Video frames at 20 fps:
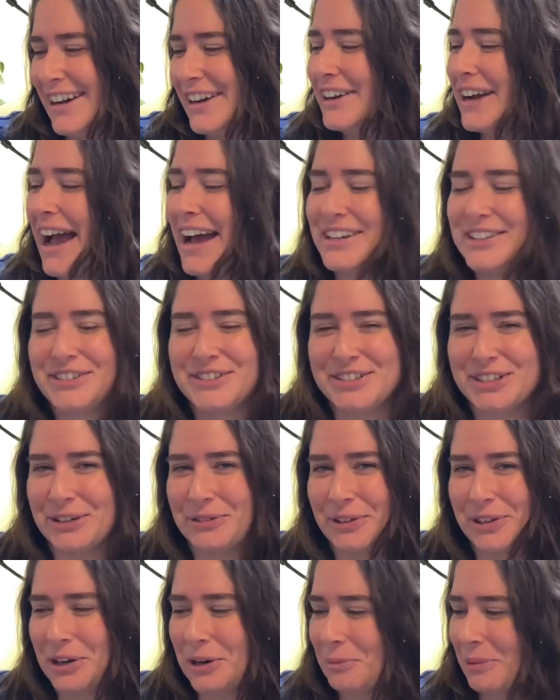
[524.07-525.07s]
As you should
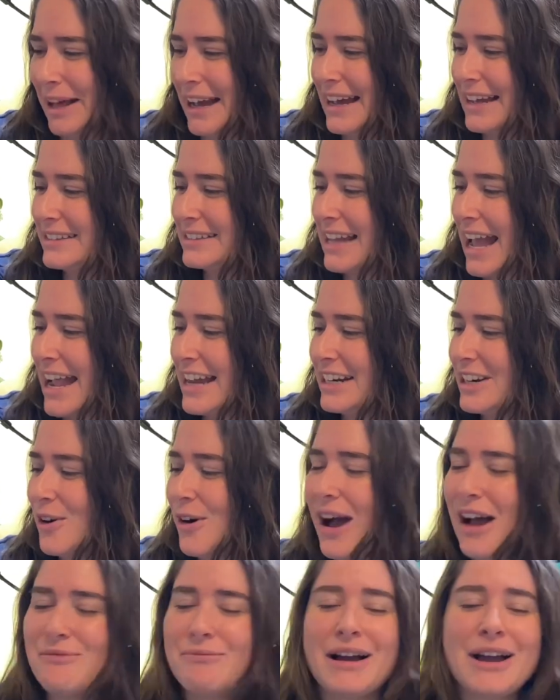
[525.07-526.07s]
with your plants. I
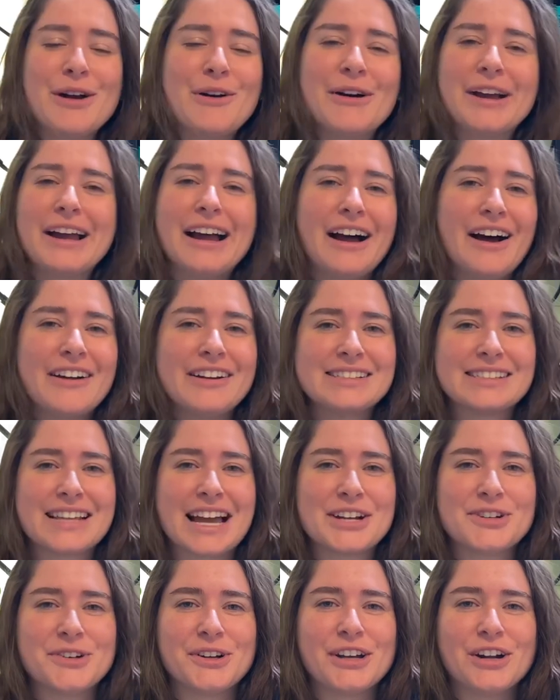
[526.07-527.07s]
don't have my Hoya on a
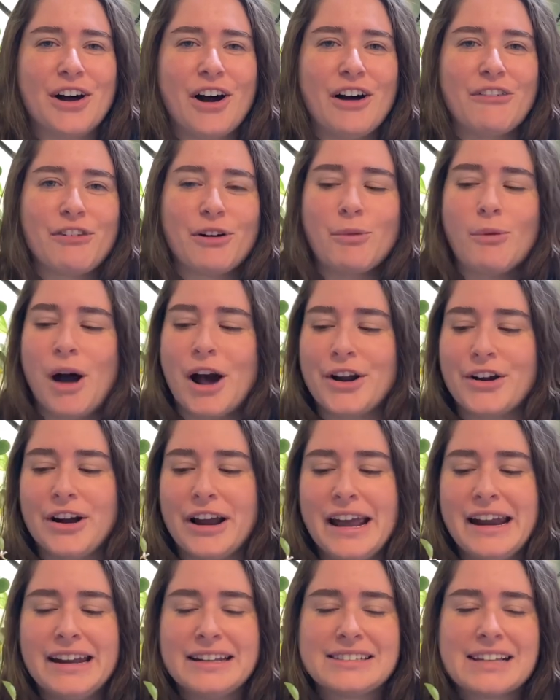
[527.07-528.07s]
schedule at all for
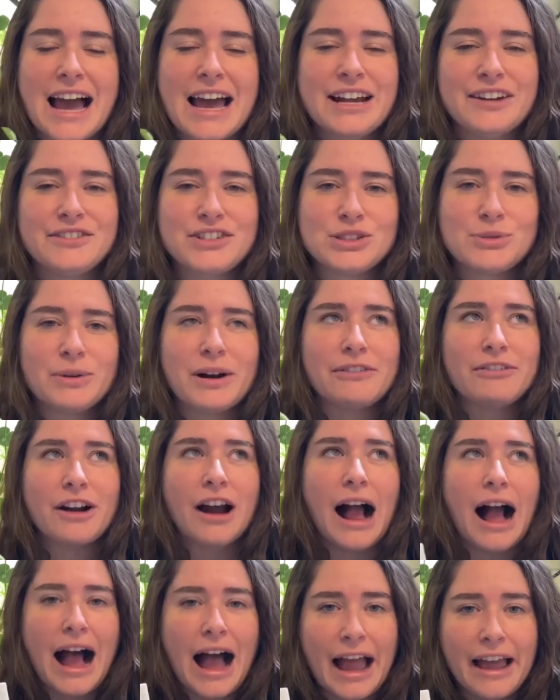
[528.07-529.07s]
watering. It's kind of just whenever
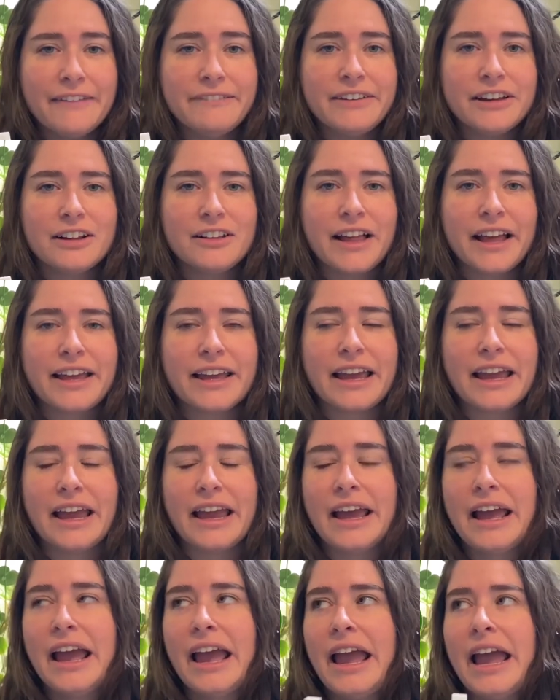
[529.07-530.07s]
I feel like
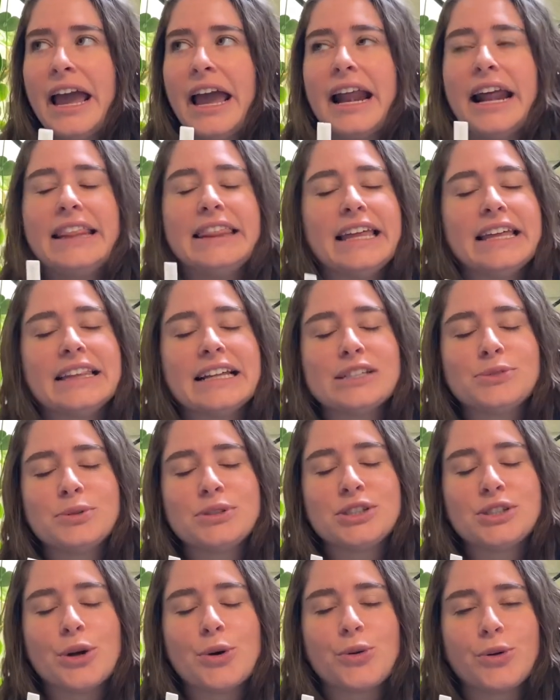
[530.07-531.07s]
it. And I think that's
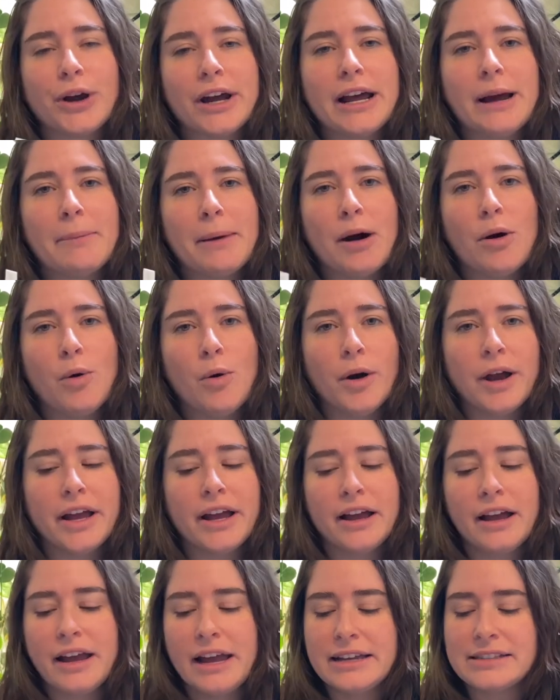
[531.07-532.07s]
what's so great about
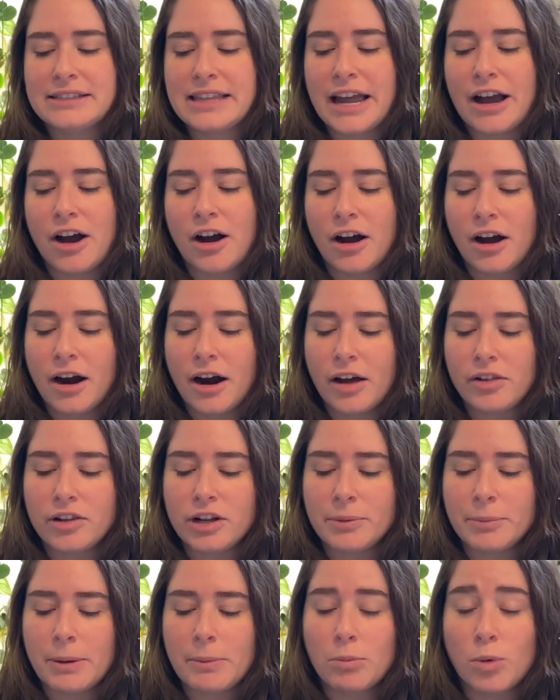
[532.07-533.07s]
Hoya is they are a
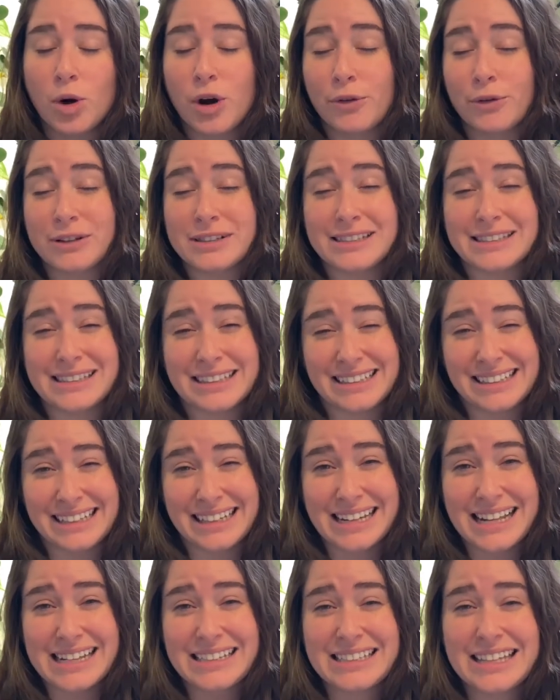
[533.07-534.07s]
little bit more
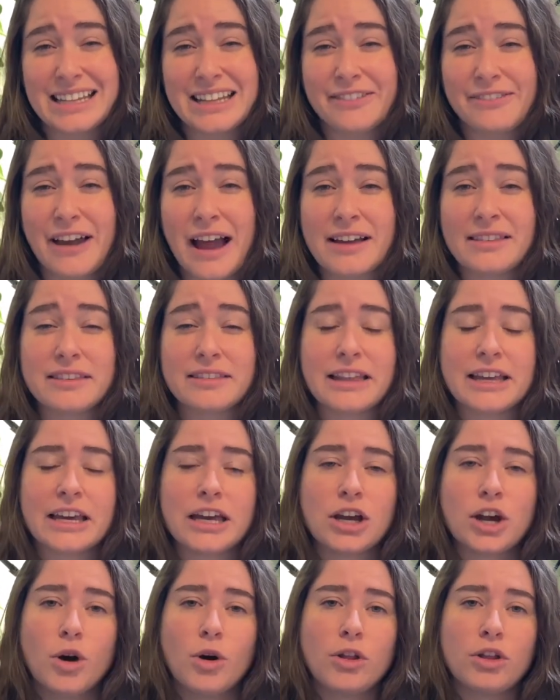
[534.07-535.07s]
resilient in the fact that they
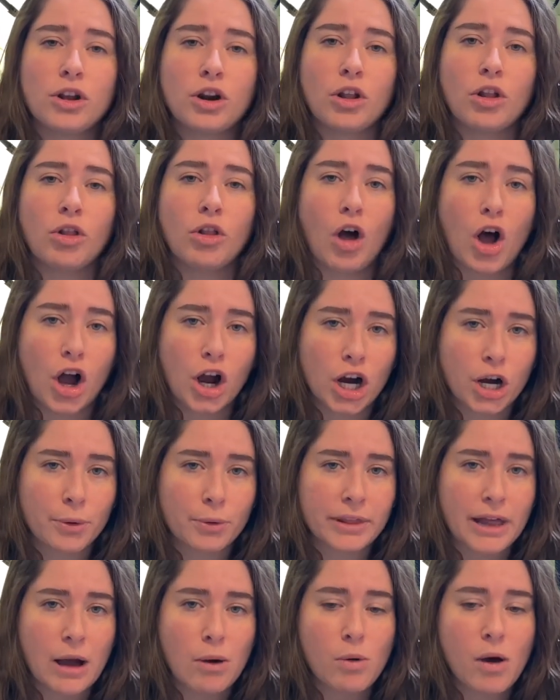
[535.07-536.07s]
can go a little longer
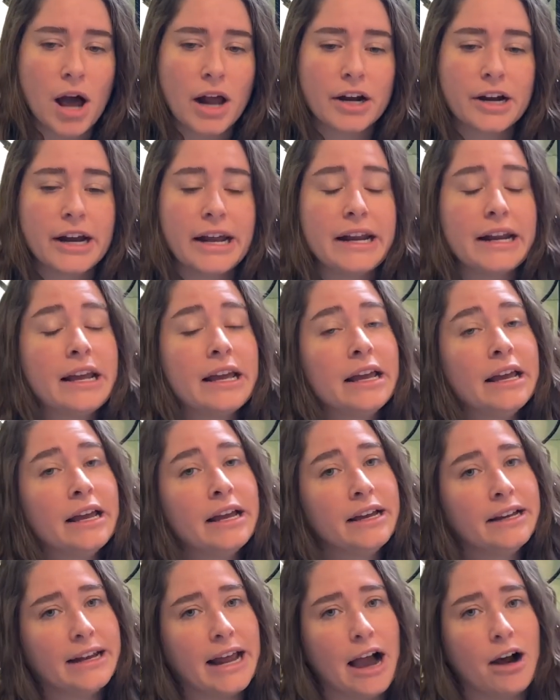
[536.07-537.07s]
without watering.
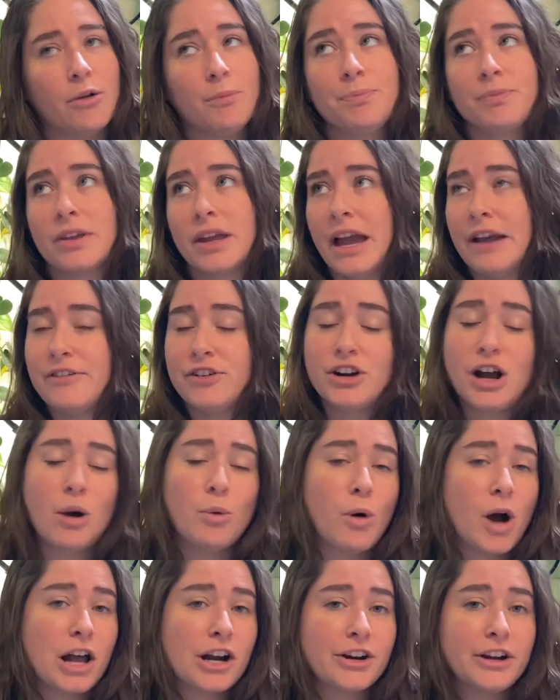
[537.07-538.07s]
Now, if you're not
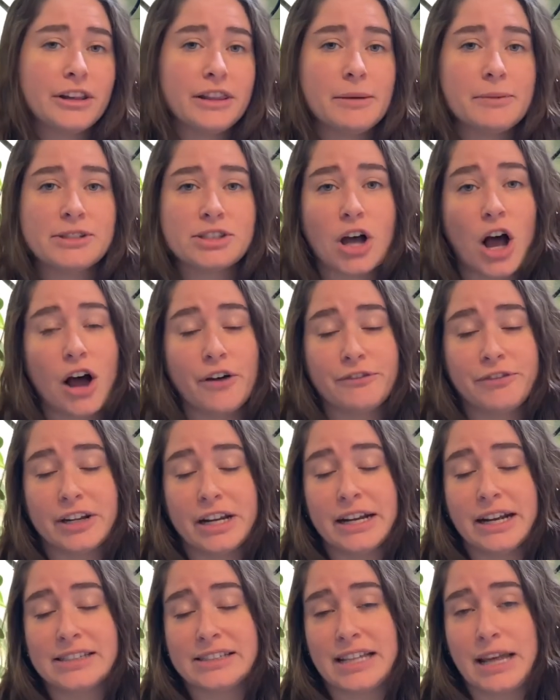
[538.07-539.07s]
watering them as
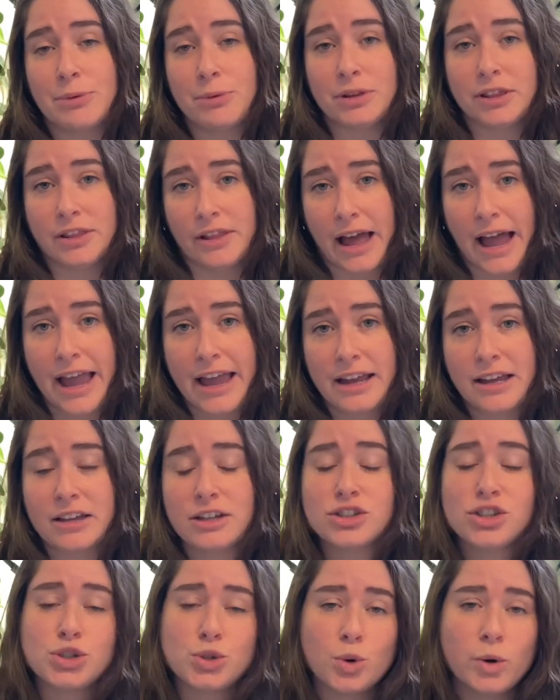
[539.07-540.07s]
often as they would like,
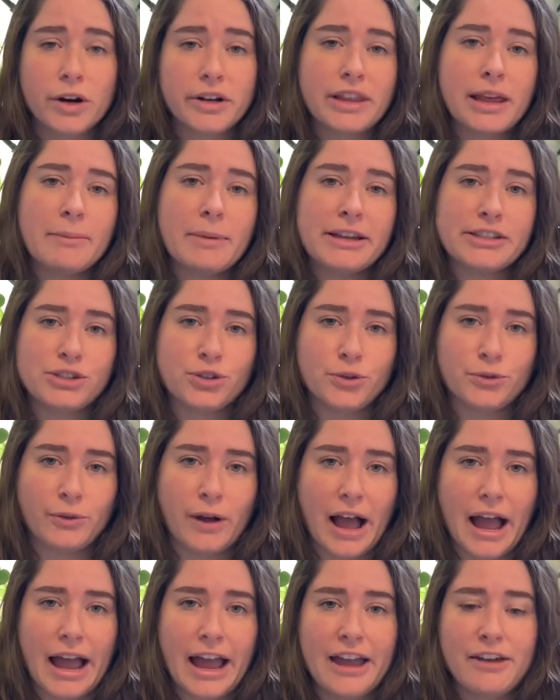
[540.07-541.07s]
sure, they may
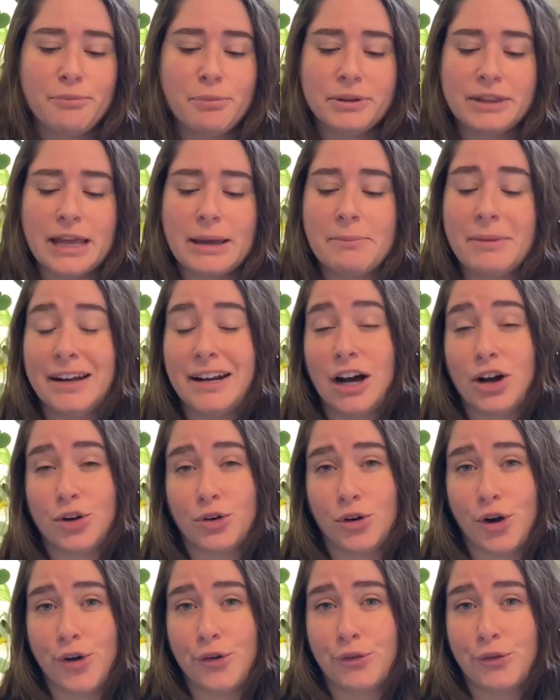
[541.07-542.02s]
survive, but they may not grow